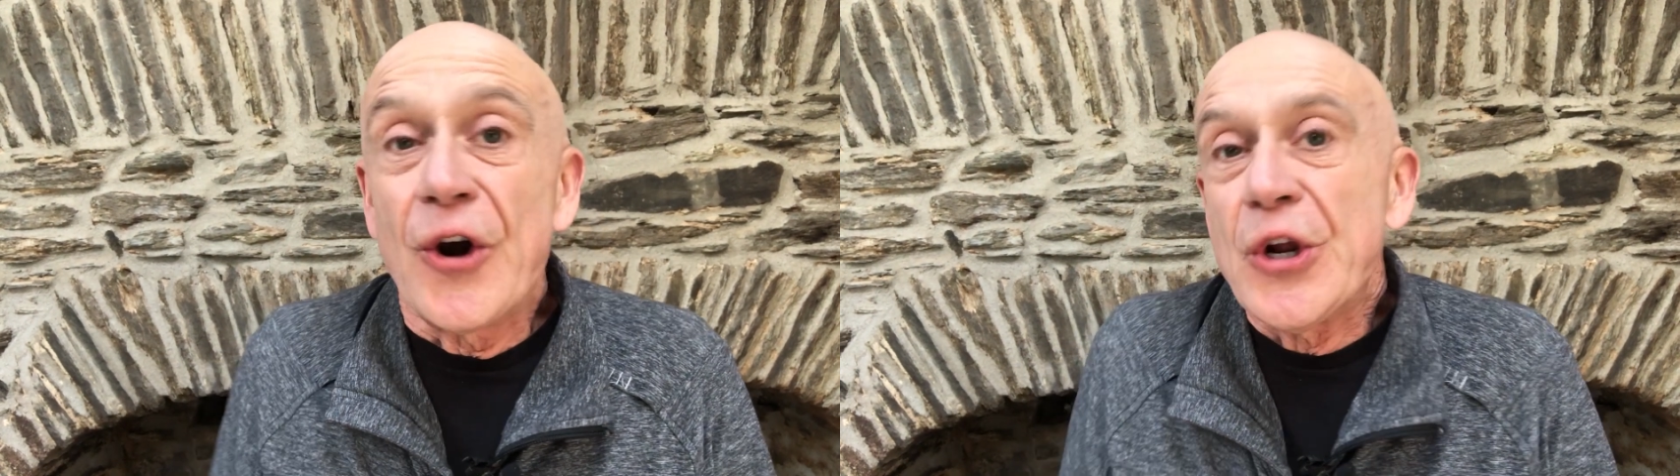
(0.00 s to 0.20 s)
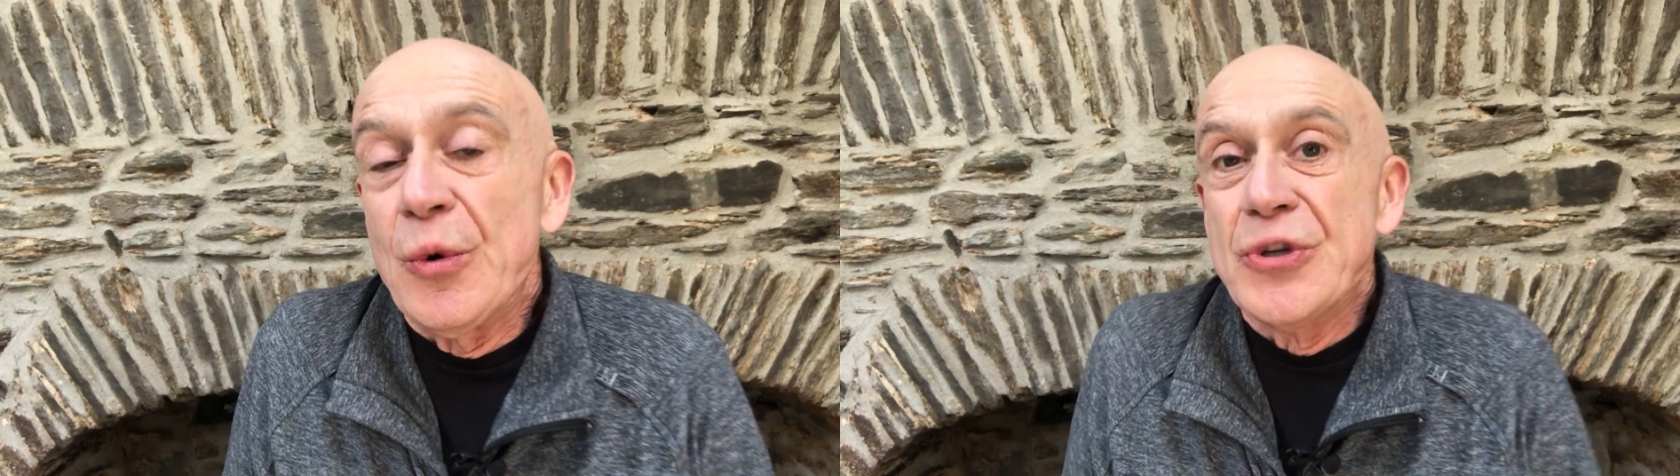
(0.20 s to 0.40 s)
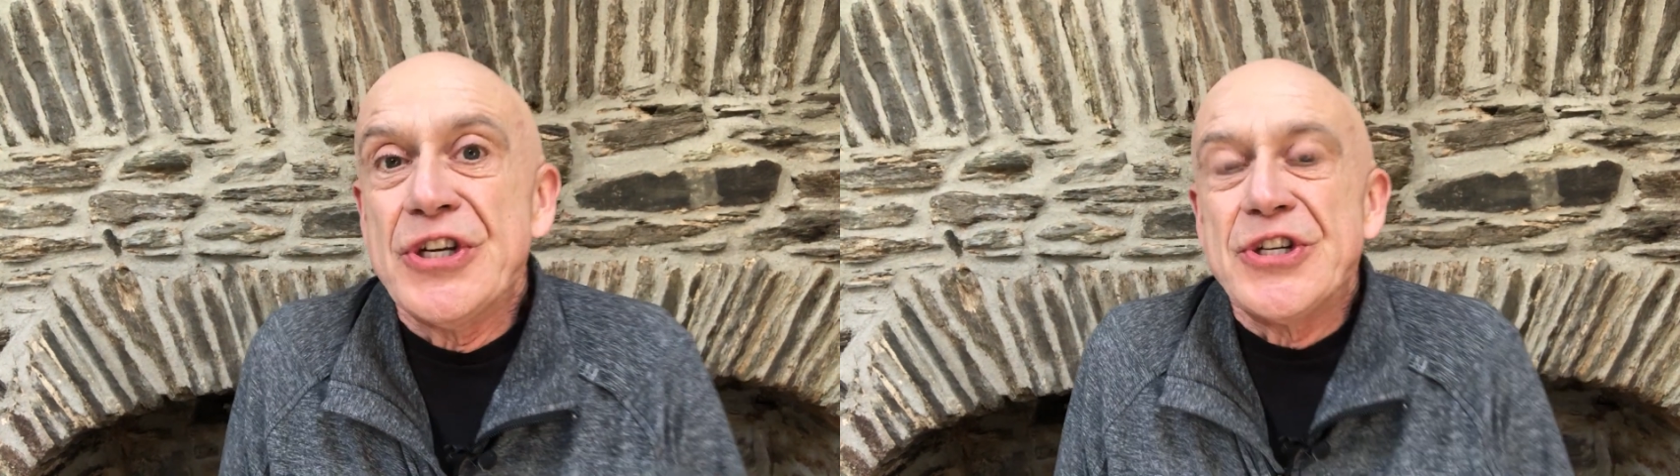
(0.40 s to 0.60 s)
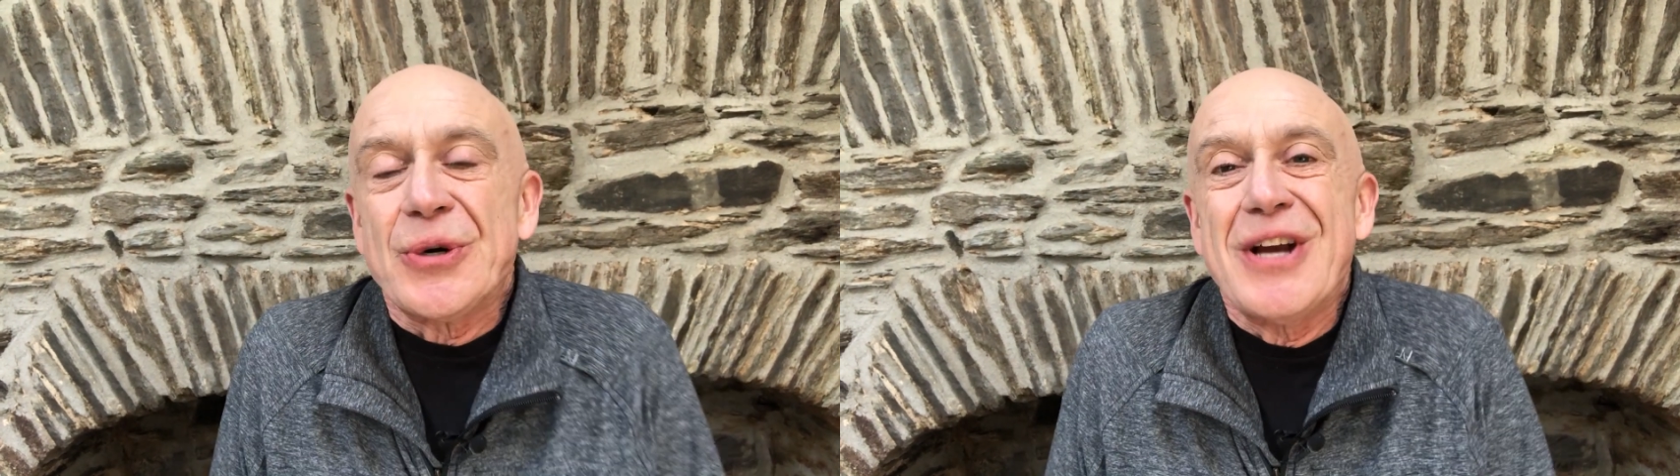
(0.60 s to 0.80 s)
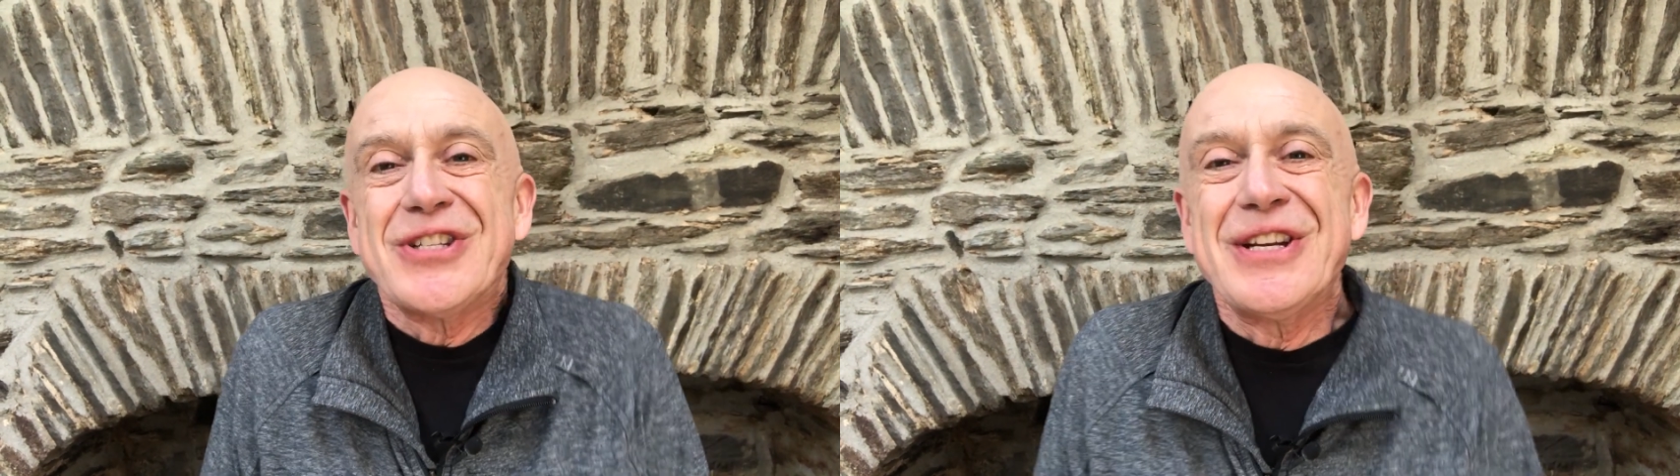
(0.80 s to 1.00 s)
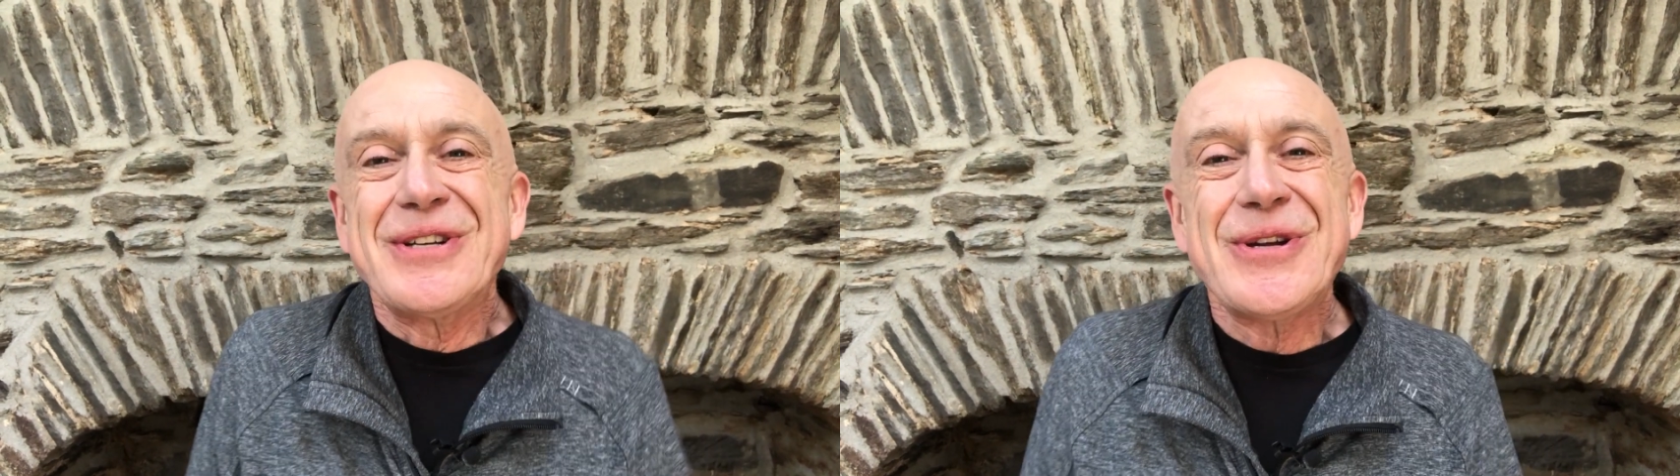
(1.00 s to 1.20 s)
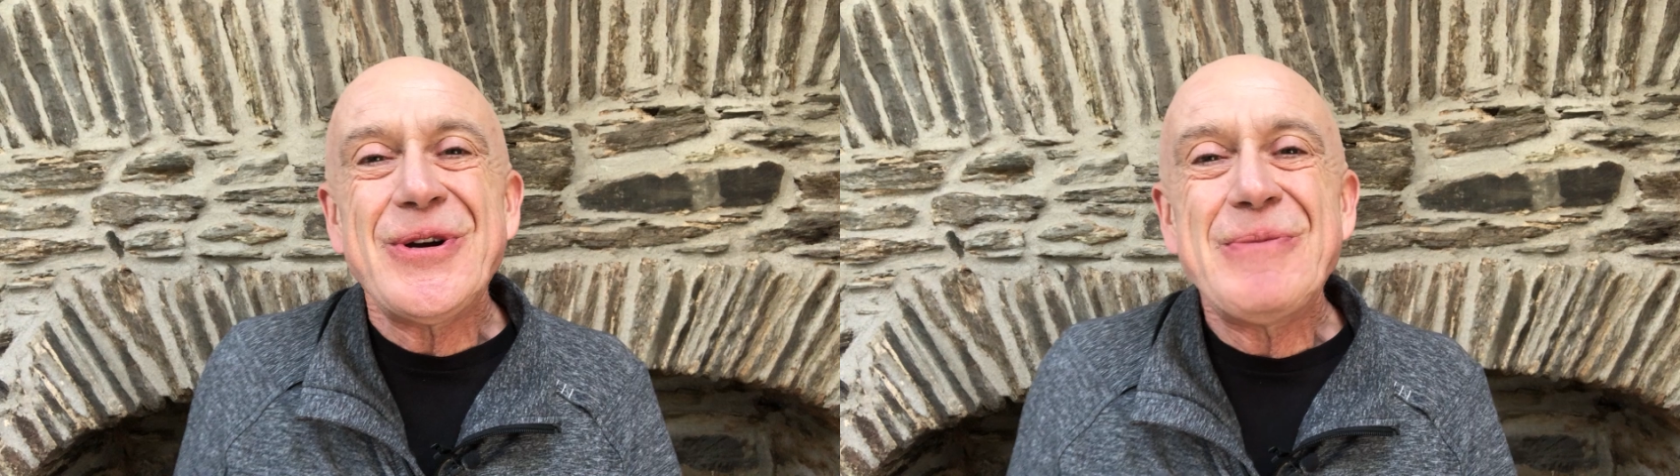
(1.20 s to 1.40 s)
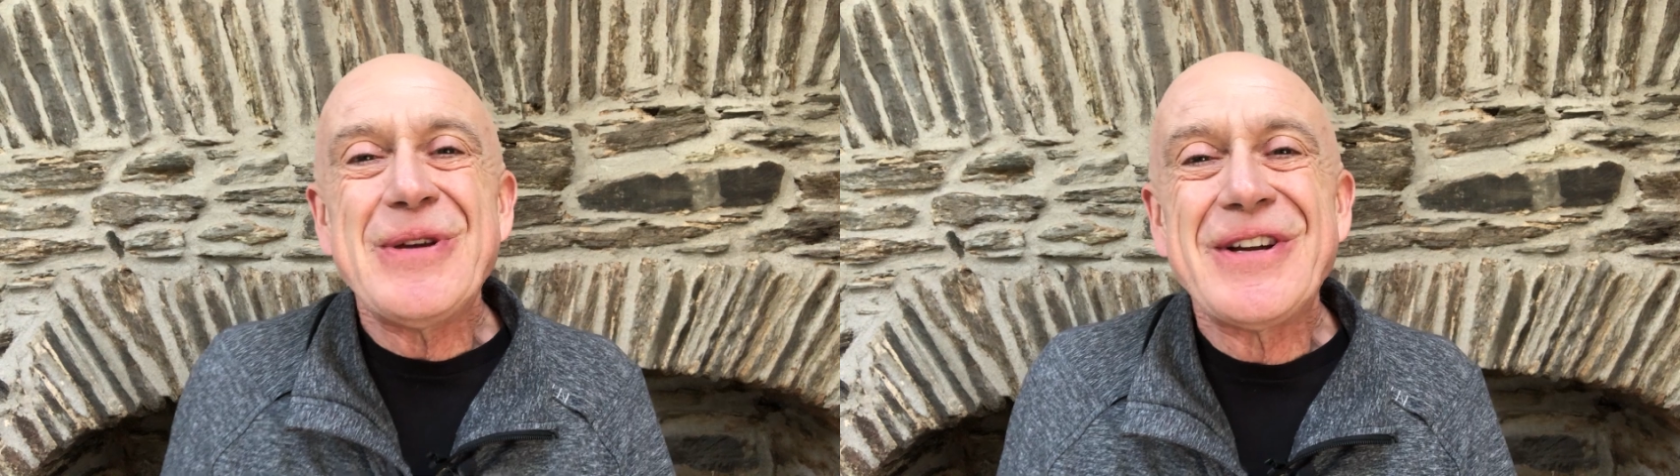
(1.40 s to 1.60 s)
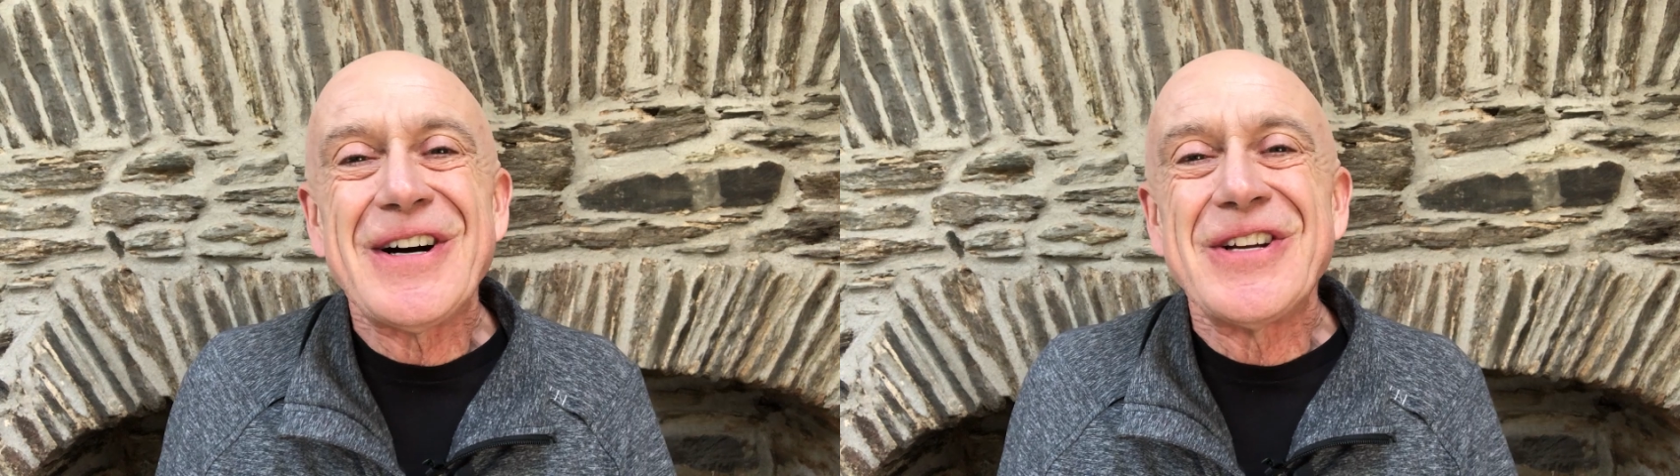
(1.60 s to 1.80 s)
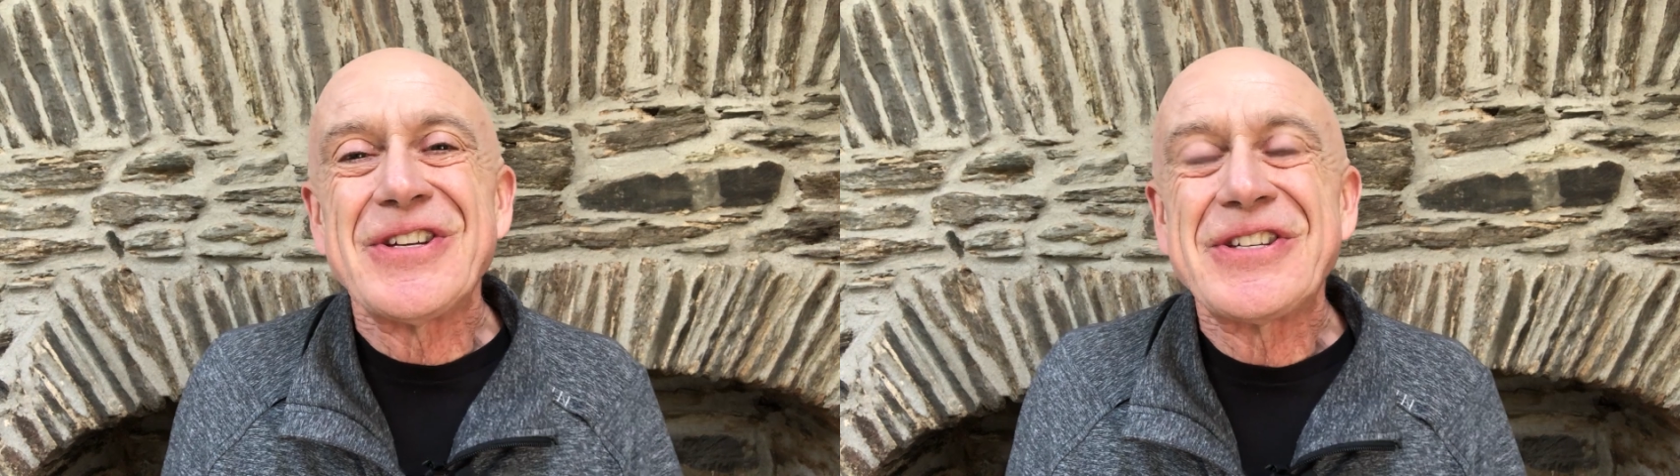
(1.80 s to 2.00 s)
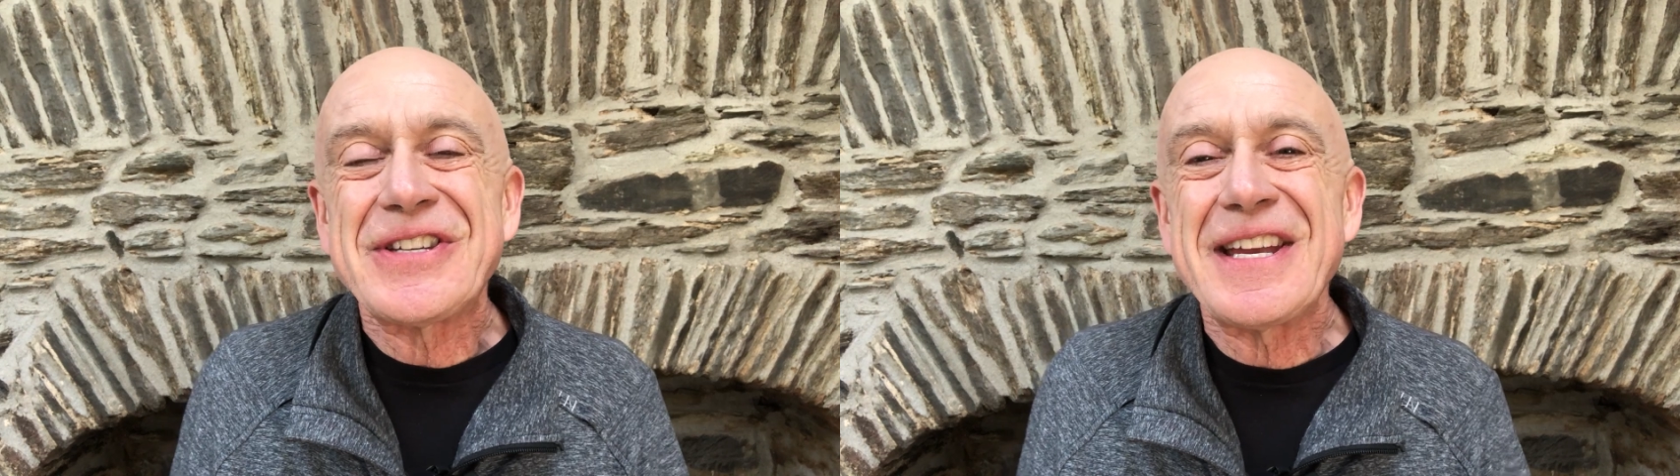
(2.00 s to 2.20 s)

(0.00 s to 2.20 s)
article was interesting too because